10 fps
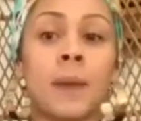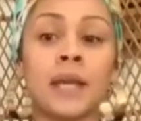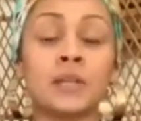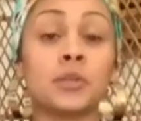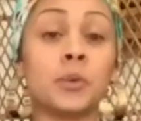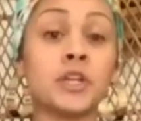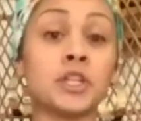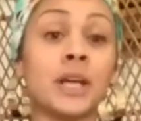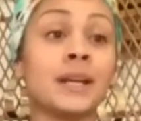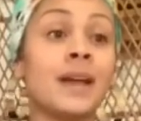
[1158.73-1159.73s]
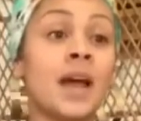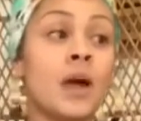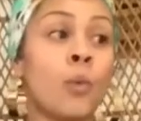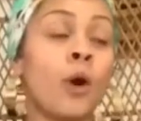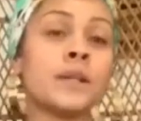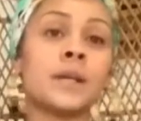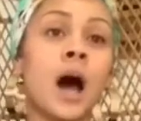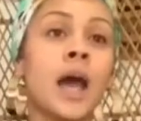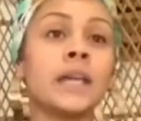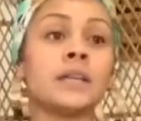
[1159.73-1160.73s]
my intuition was
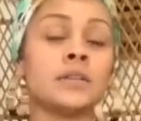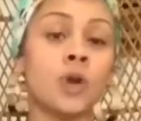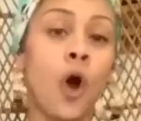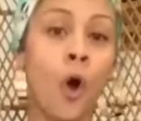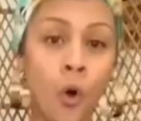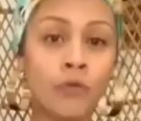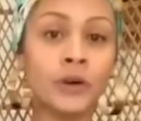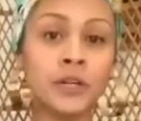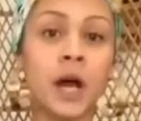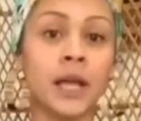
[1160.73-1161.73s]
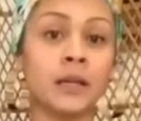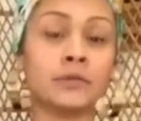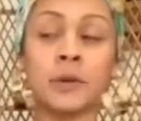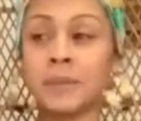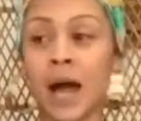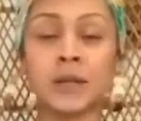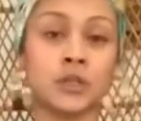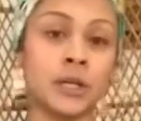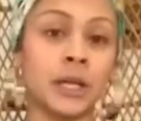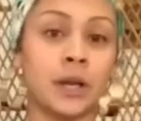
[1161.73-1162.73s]
heightened overnight from not
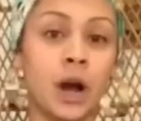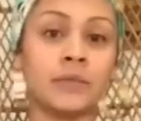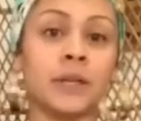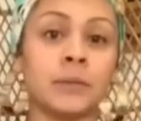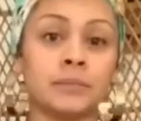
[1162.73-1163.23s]
drinking coffee.